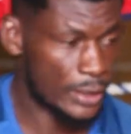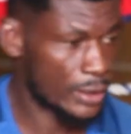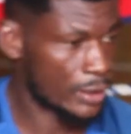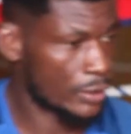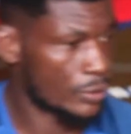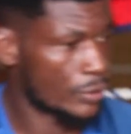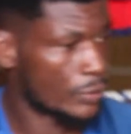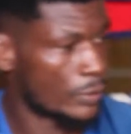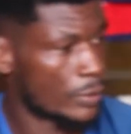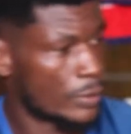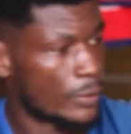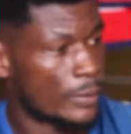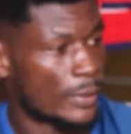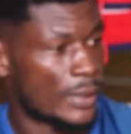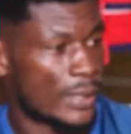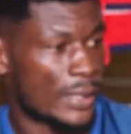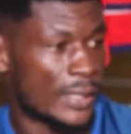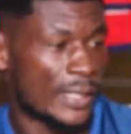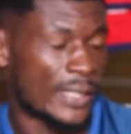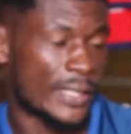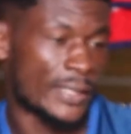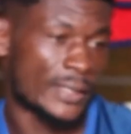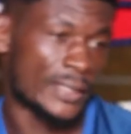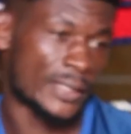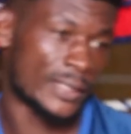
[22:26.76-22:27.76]
can remember.
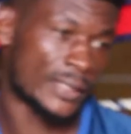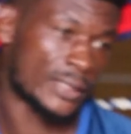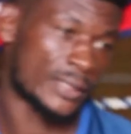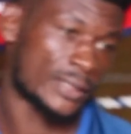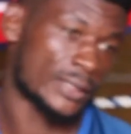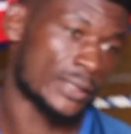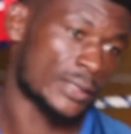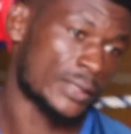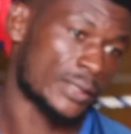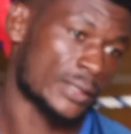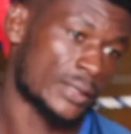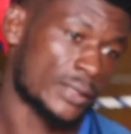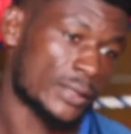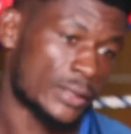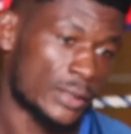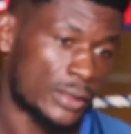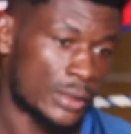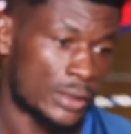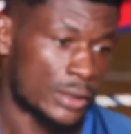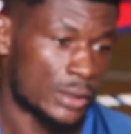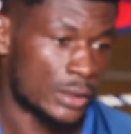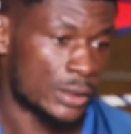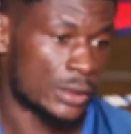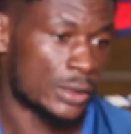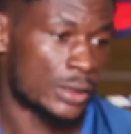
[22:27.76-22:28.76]
I
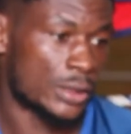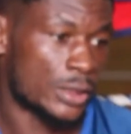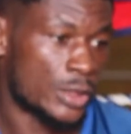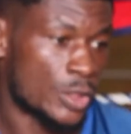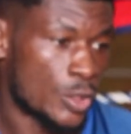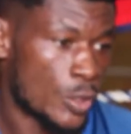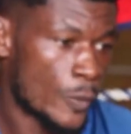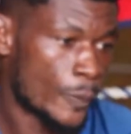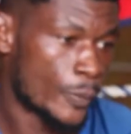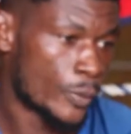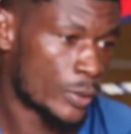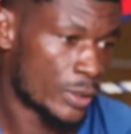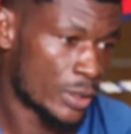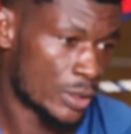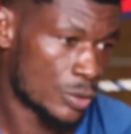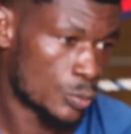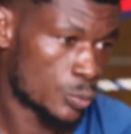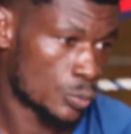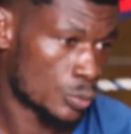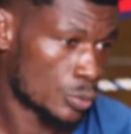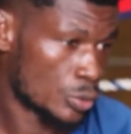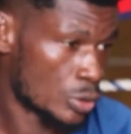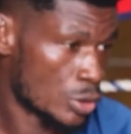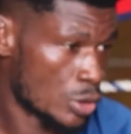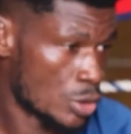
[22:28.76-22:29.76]
think the opponent
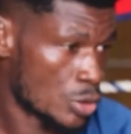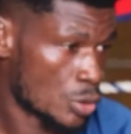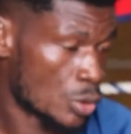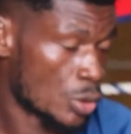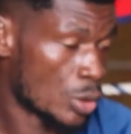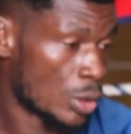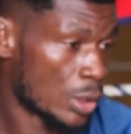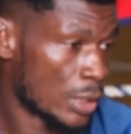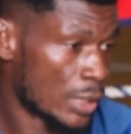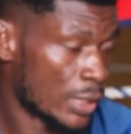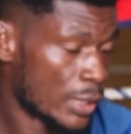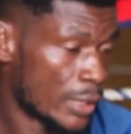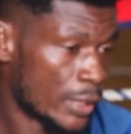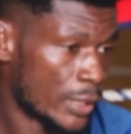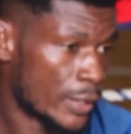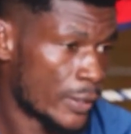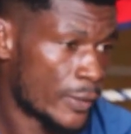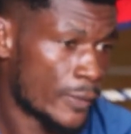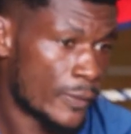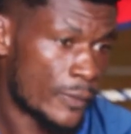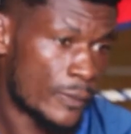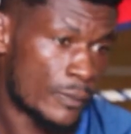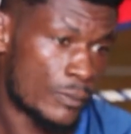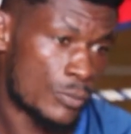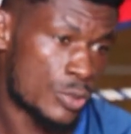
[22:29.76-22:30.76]
is called uh,
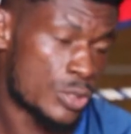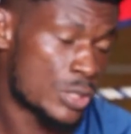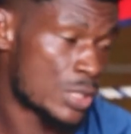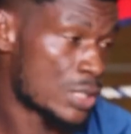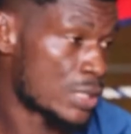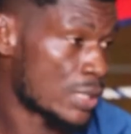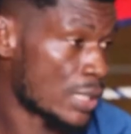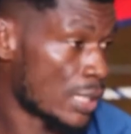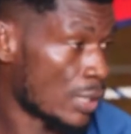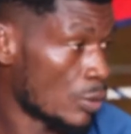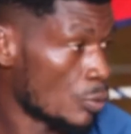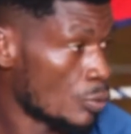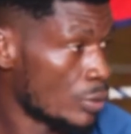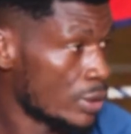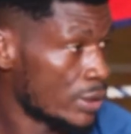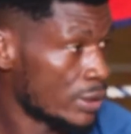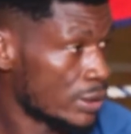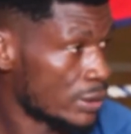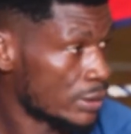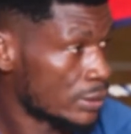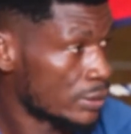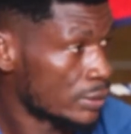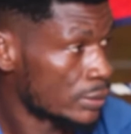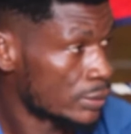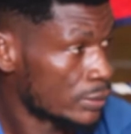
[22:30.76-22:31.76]
Moses
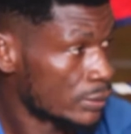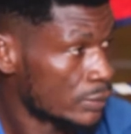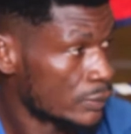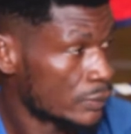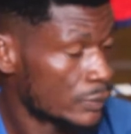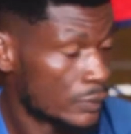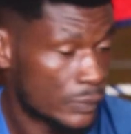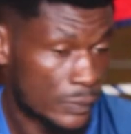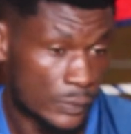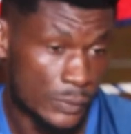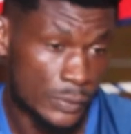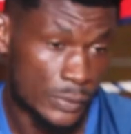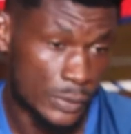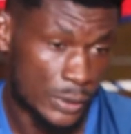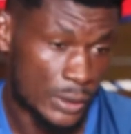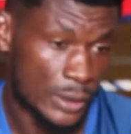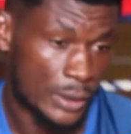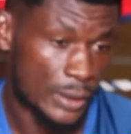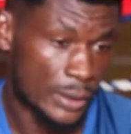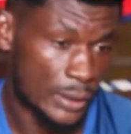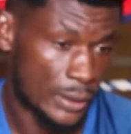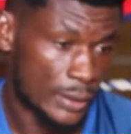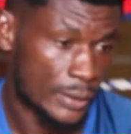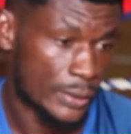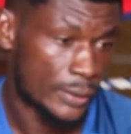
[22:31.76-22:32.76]
Awin. Moses Awin.
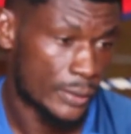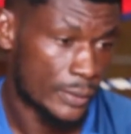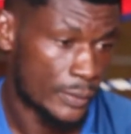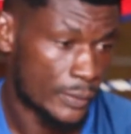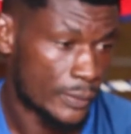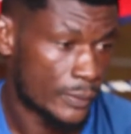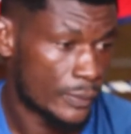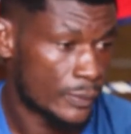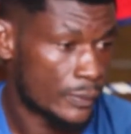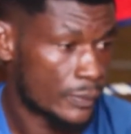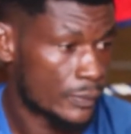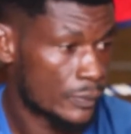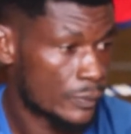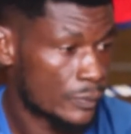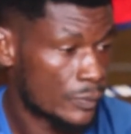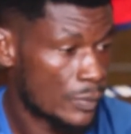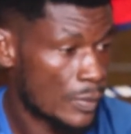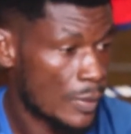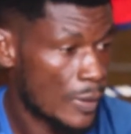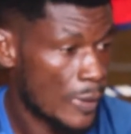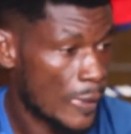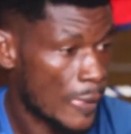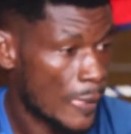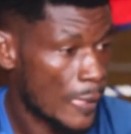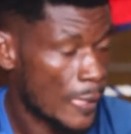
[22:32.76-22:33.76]
Yeah. And how did that
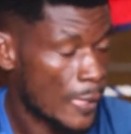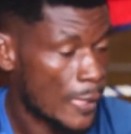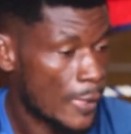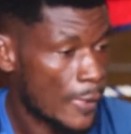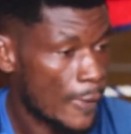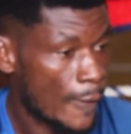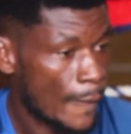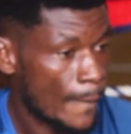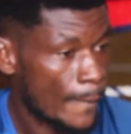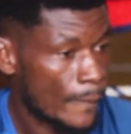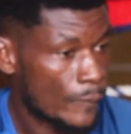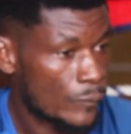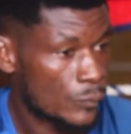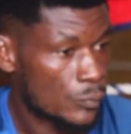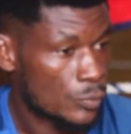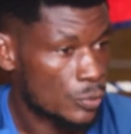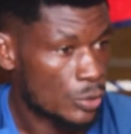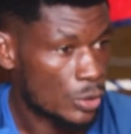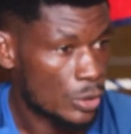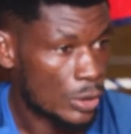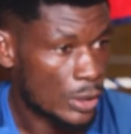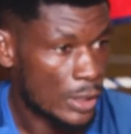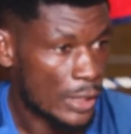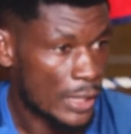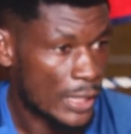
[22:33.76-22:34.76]
fight go? Uh,
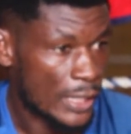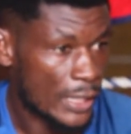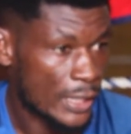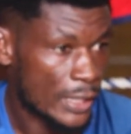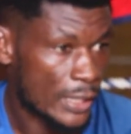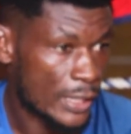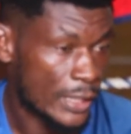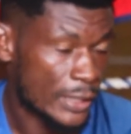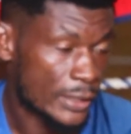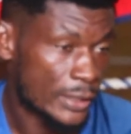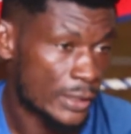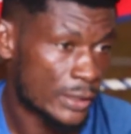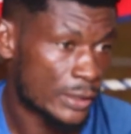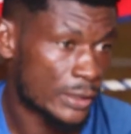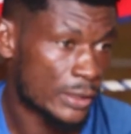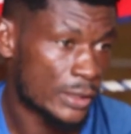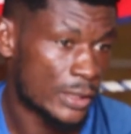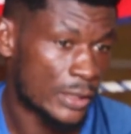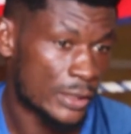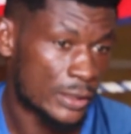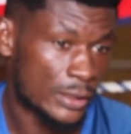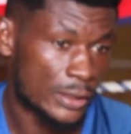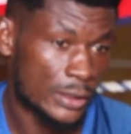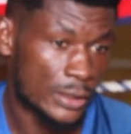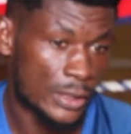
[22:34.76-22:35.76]
I, I, think
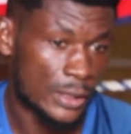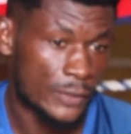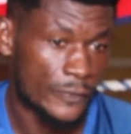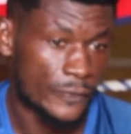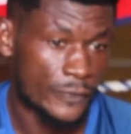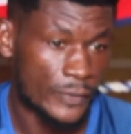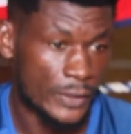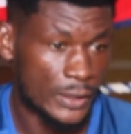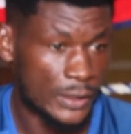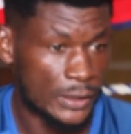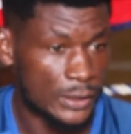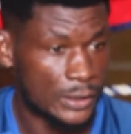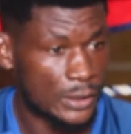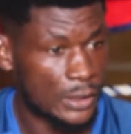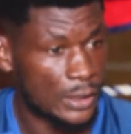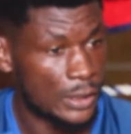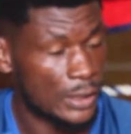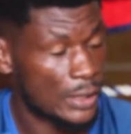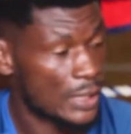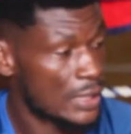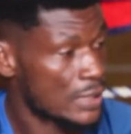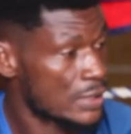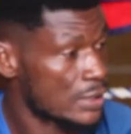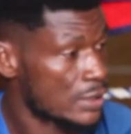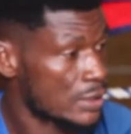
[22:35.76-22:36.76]
that that fight
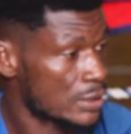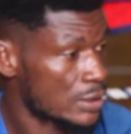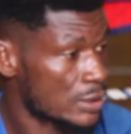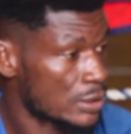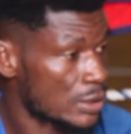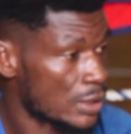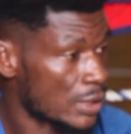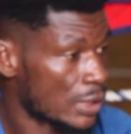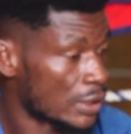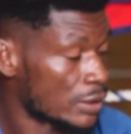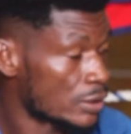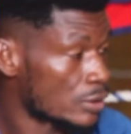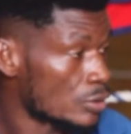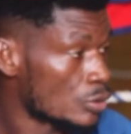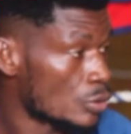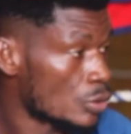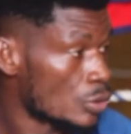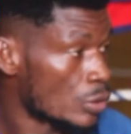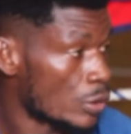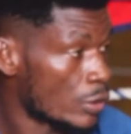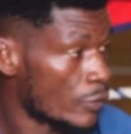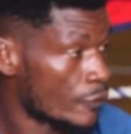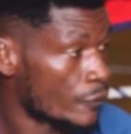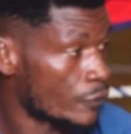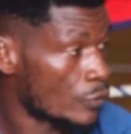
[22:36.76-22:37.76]
lasted at
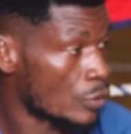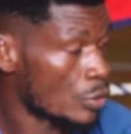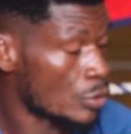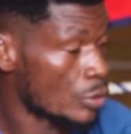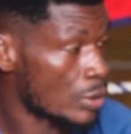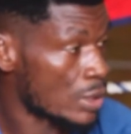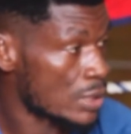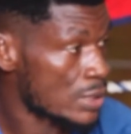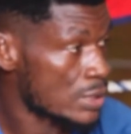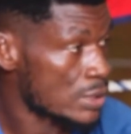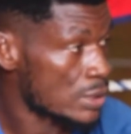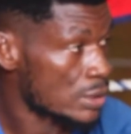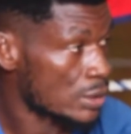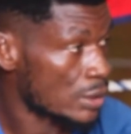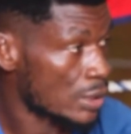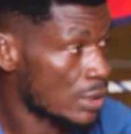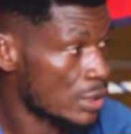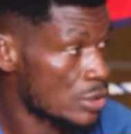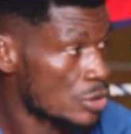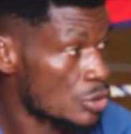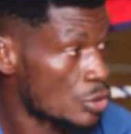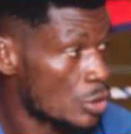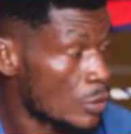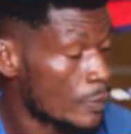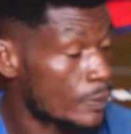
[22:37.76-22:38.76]
uh, four rounds.
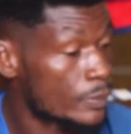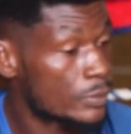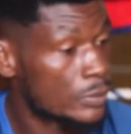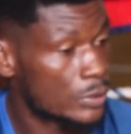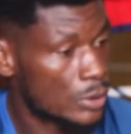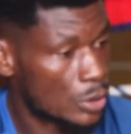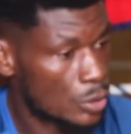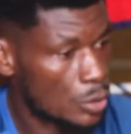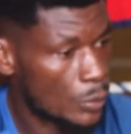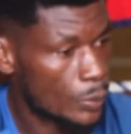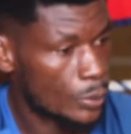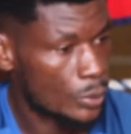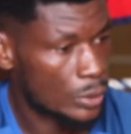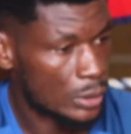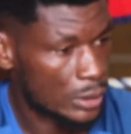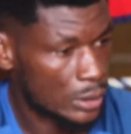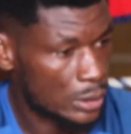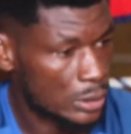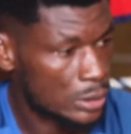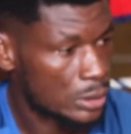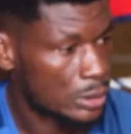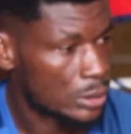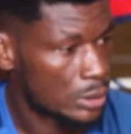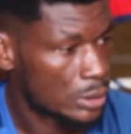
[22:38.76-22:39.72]
Four rounds. The opponent